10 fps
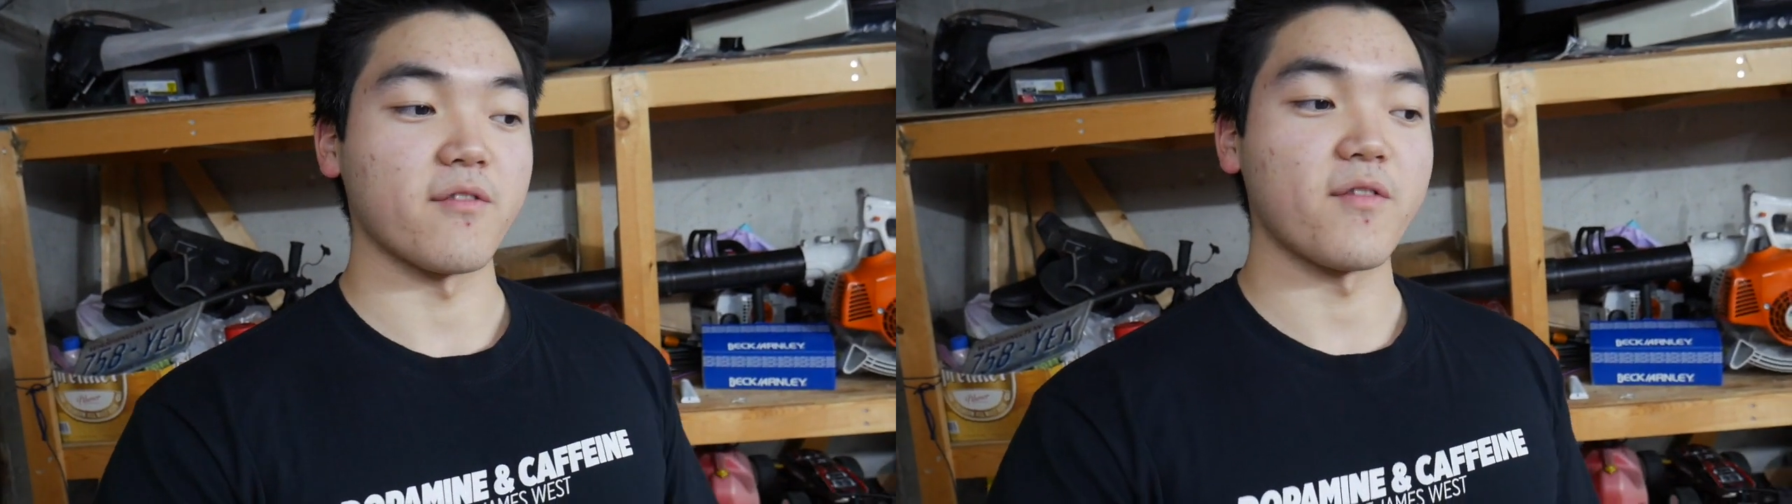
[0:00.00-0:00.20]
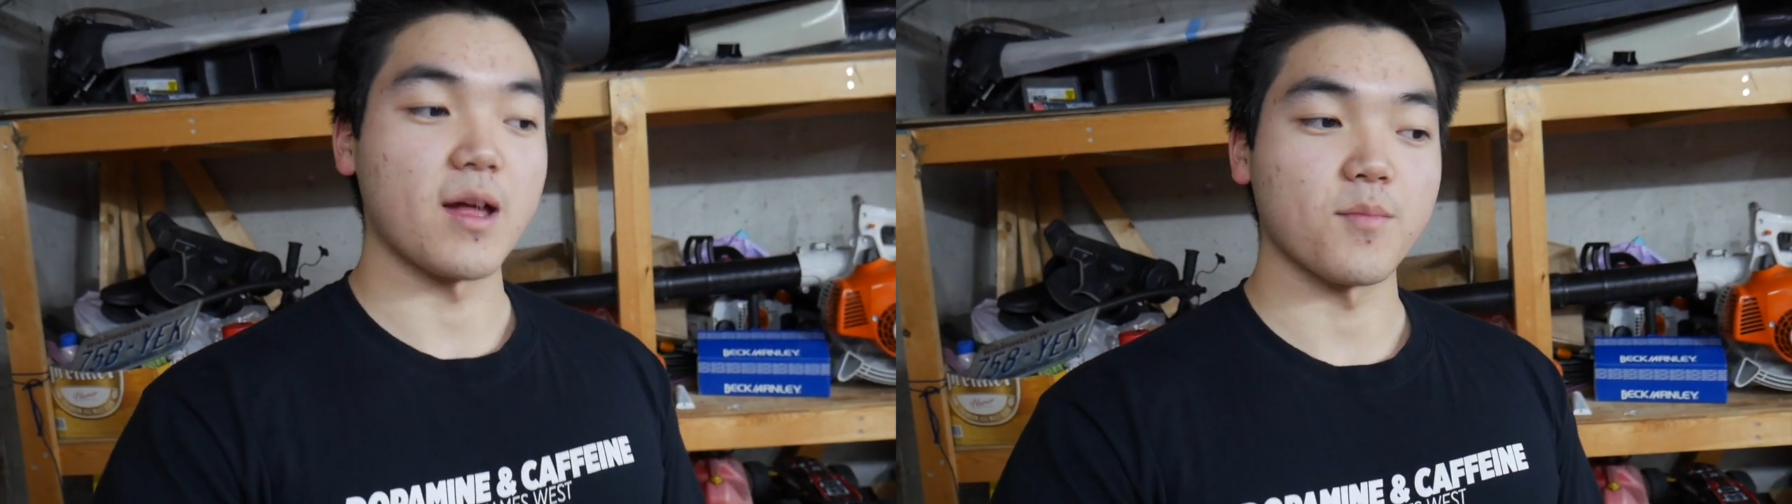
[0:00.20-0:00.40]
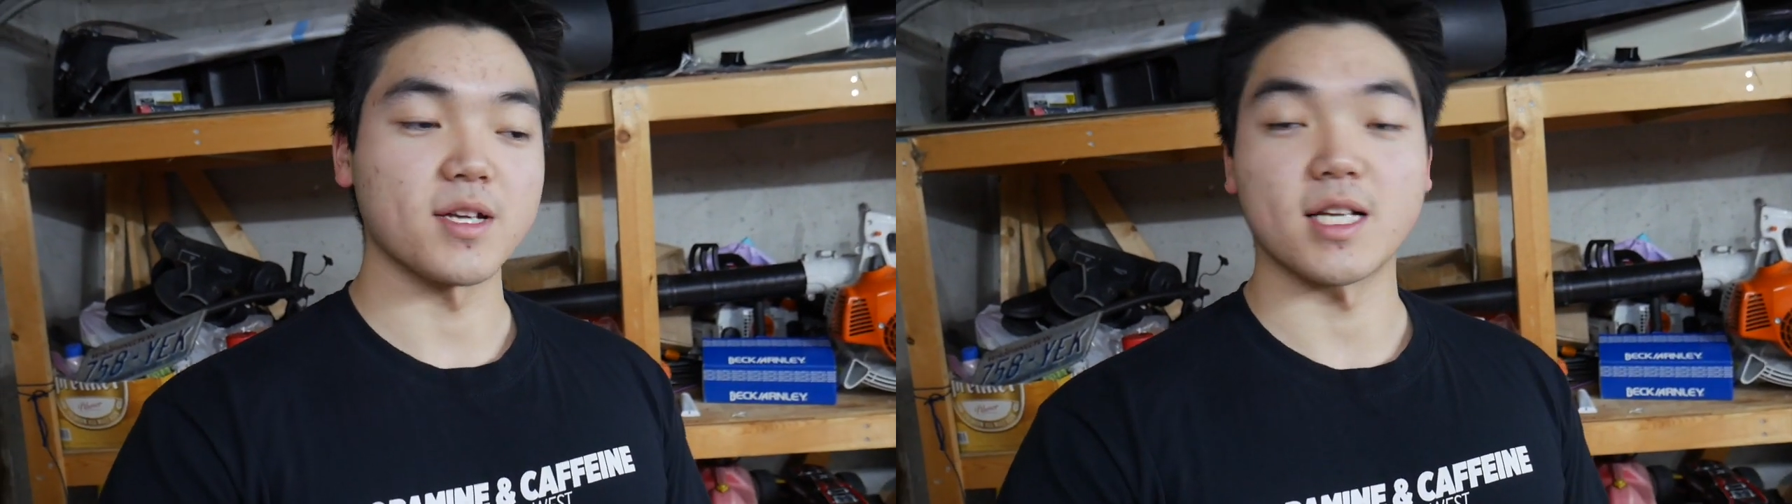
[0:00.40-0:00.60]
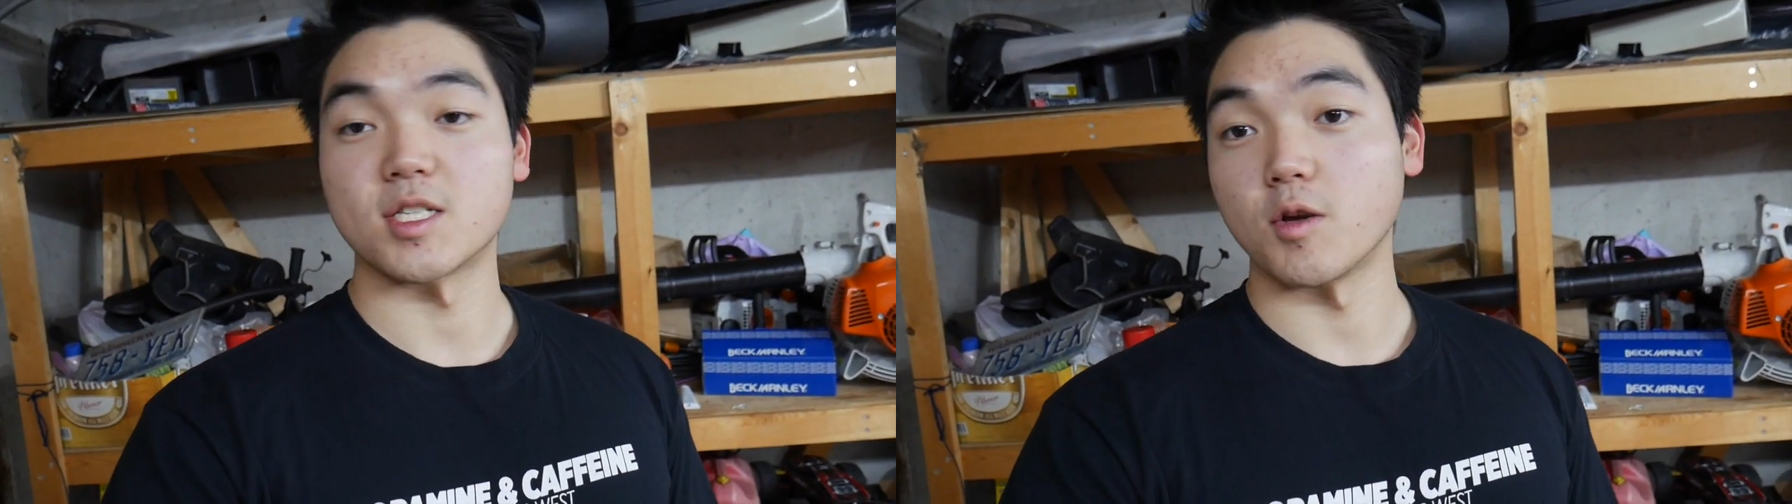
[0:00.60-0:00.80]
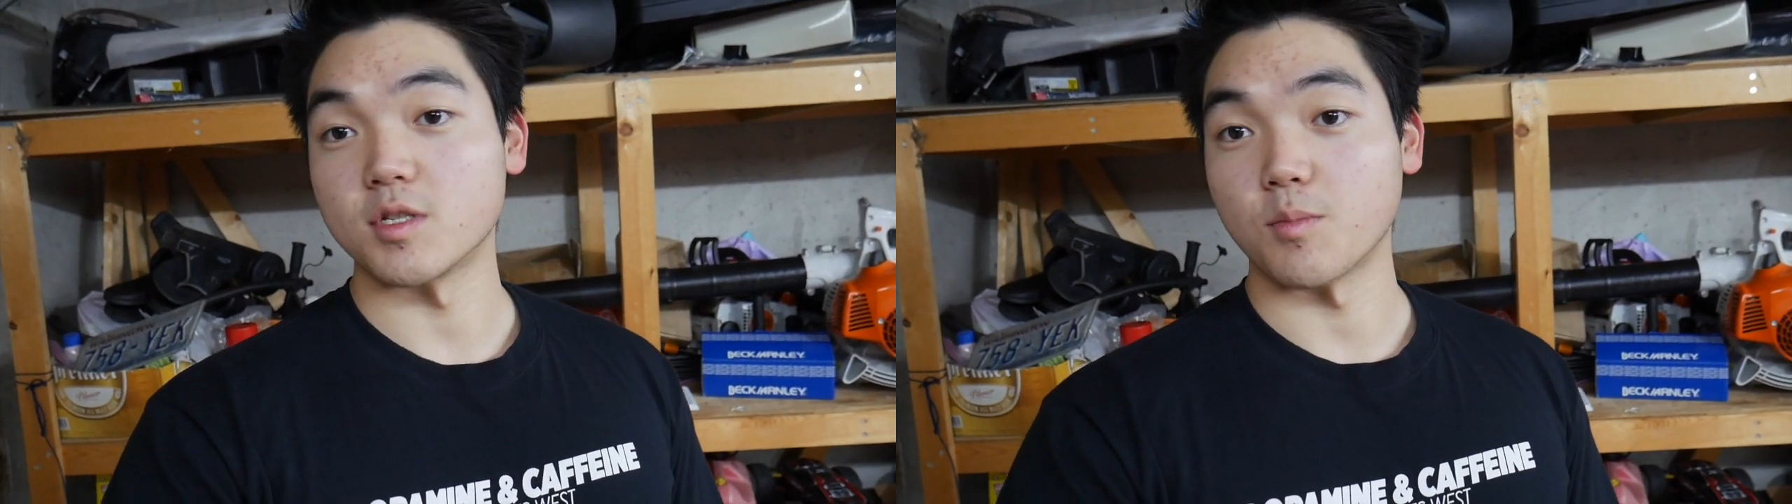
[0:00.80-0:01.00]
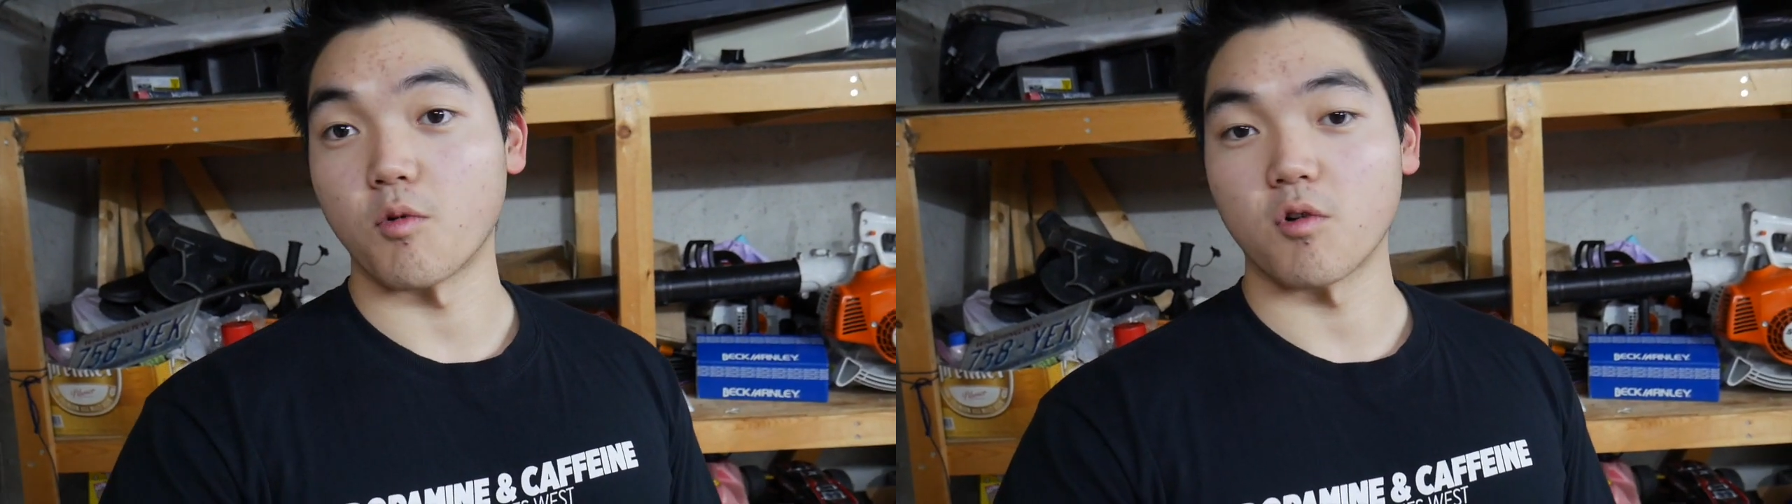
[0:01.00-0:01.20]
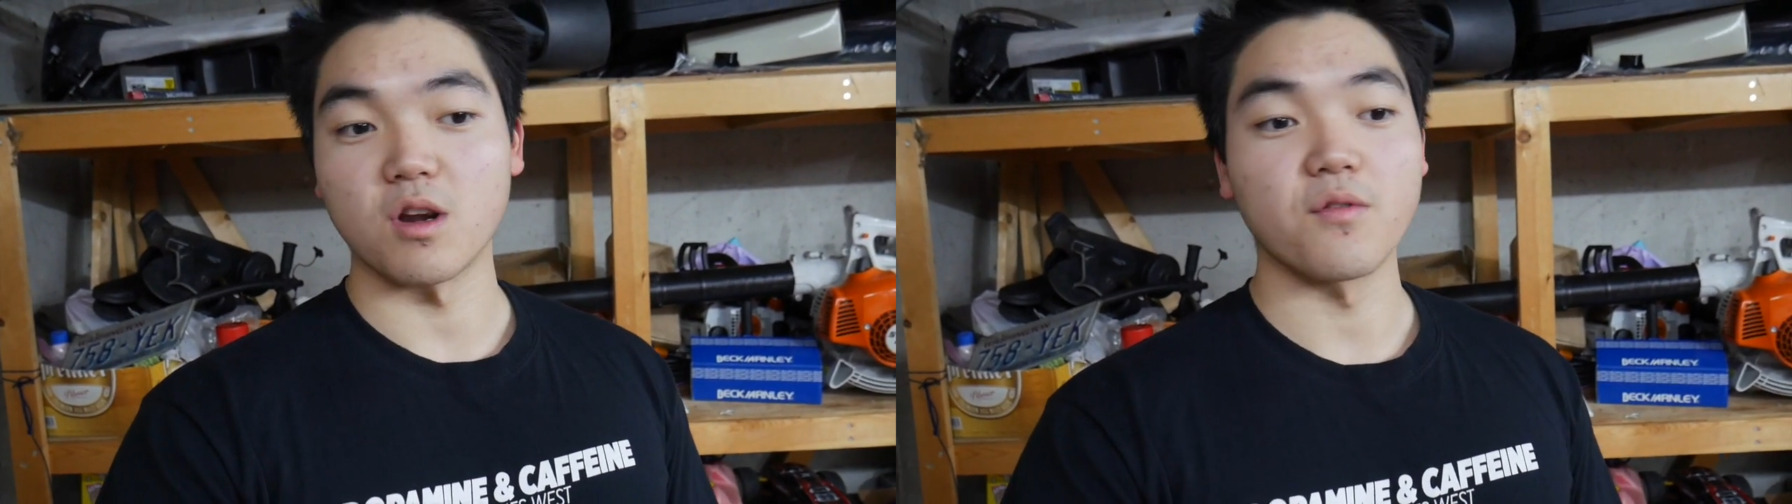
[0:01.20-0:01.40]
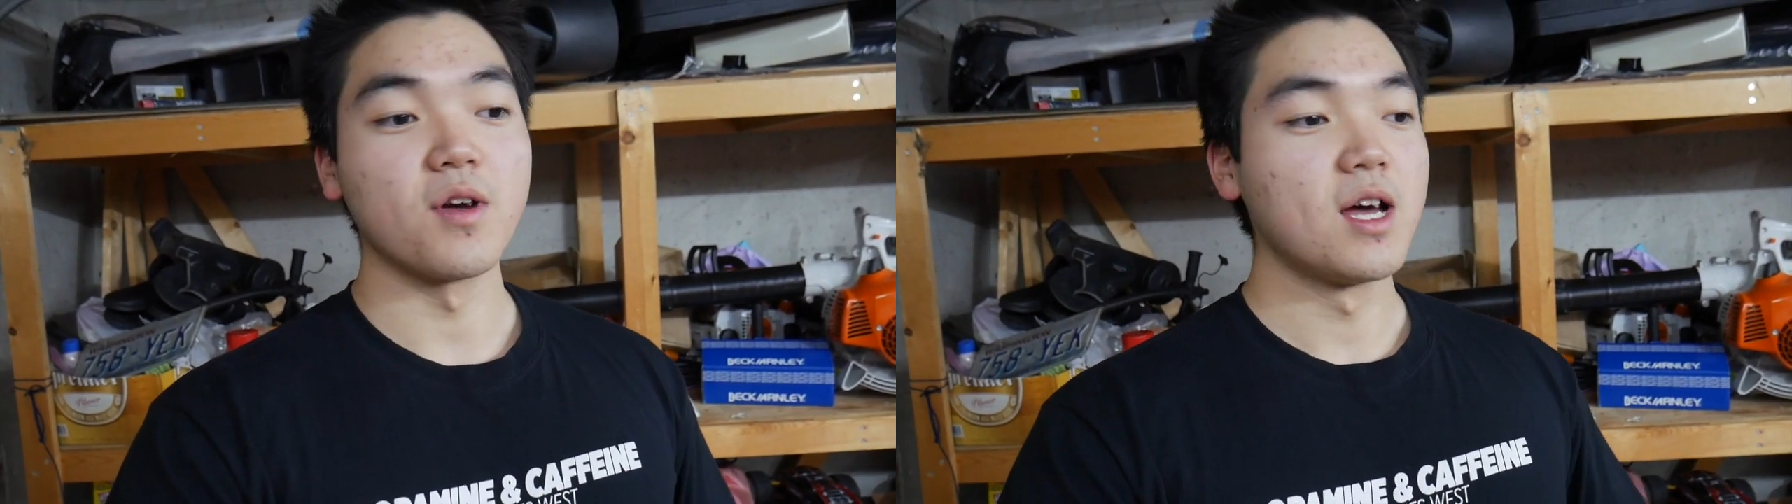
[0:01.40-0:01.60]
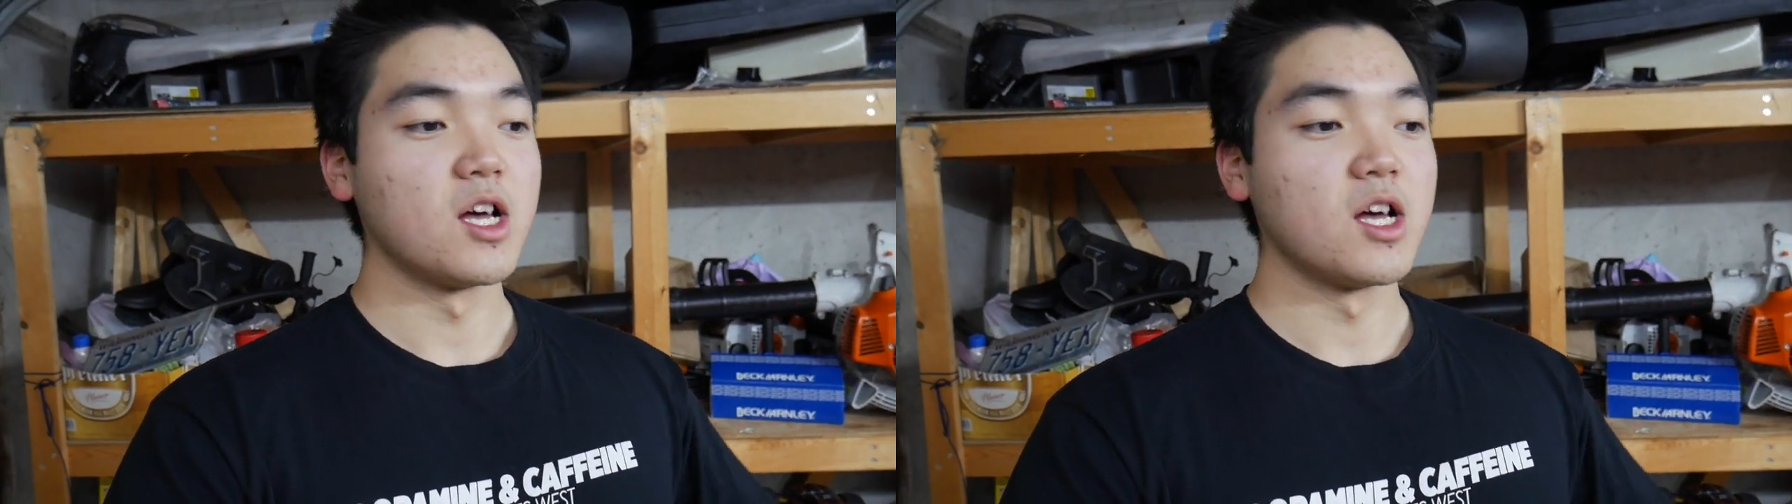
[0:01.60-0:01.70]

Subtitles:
fan base that's so supportive.